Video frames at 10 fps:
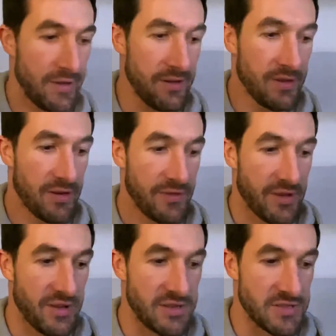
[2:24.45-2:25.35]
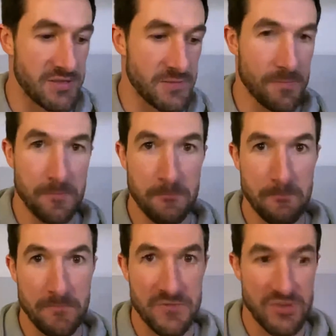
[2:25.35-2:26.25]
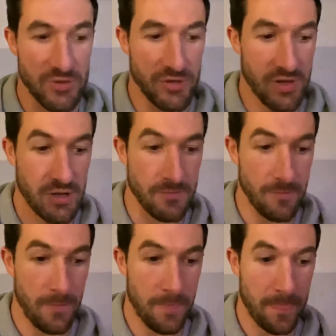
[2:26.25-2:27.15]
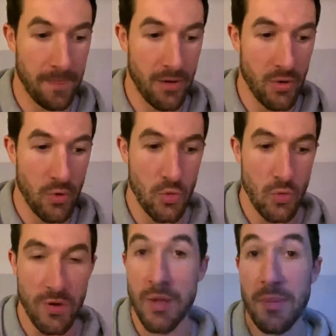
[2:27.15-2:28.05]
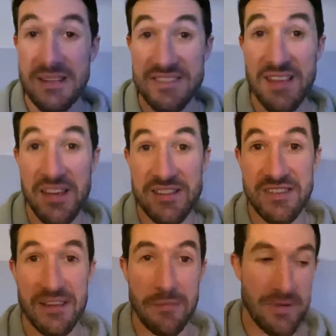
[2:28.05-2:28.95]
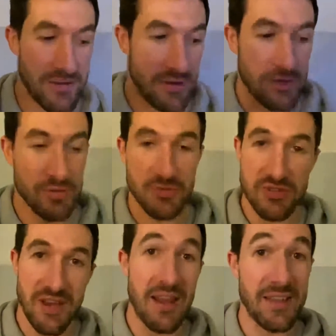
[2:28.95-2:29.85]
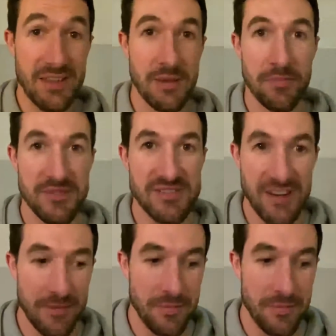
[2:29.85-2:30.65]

I think he's just up and he might stay asleep I'm trying to keep him asleep